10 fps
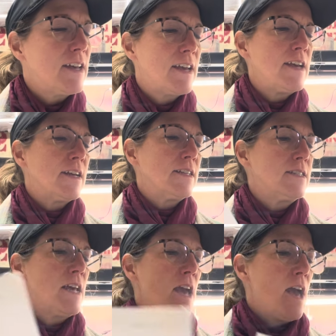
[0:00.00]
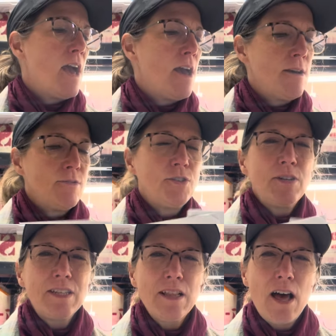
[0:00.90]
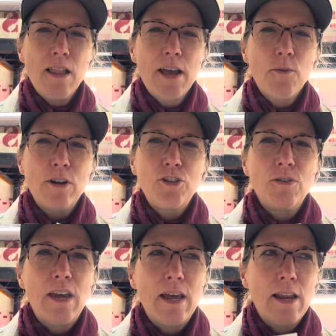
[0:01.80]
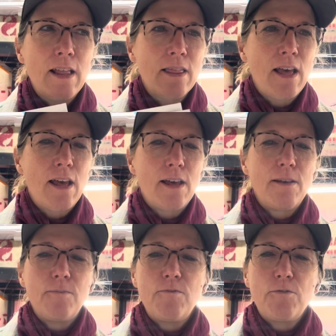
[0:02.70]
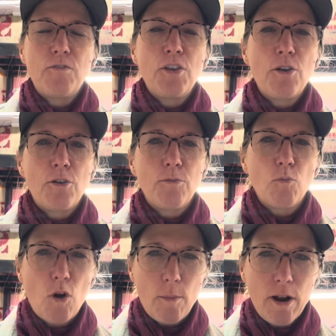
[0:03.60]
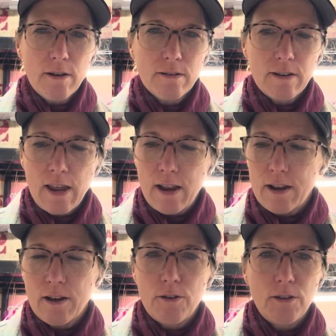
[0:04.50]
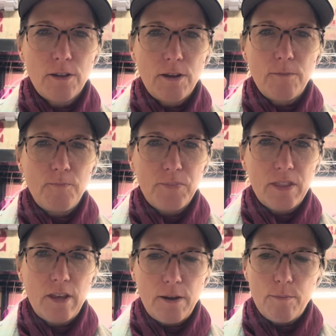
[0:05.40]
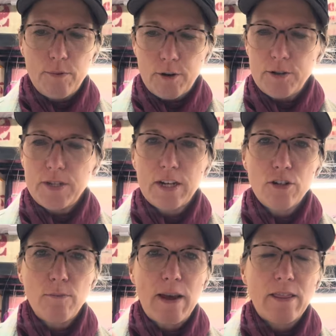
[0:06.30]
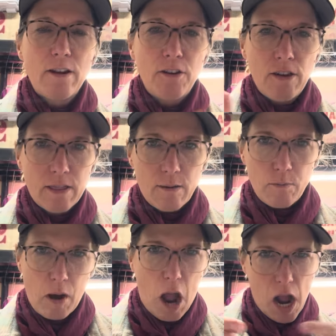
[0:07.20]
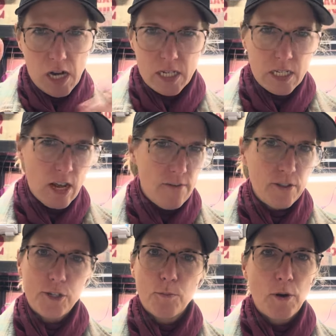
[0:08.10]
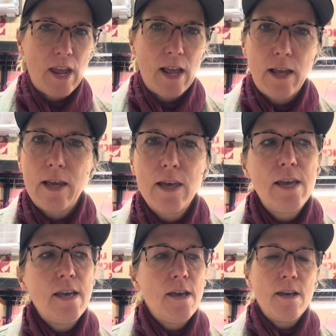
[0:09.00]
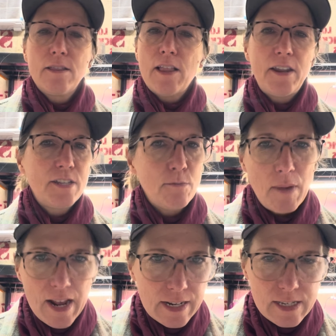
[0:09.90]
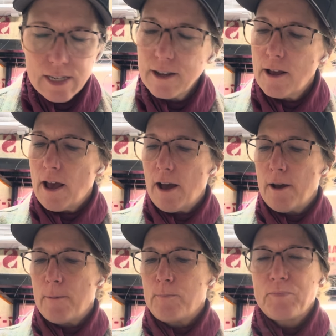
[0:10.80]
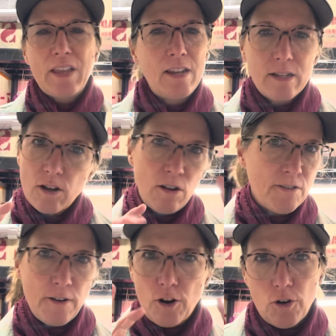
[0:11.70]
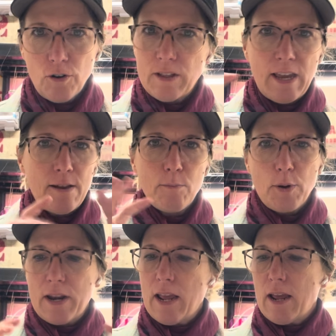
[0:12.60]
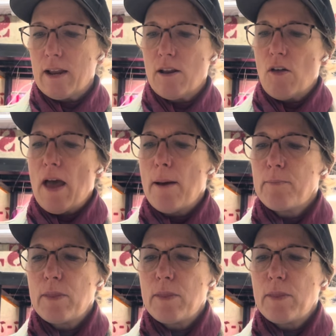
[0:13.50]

is. So it's a lot like what you get in you go to Walmart and go to the produce section back there, and you get the box of the spring lettuce mix. And it's all different, curly and pretty and all that.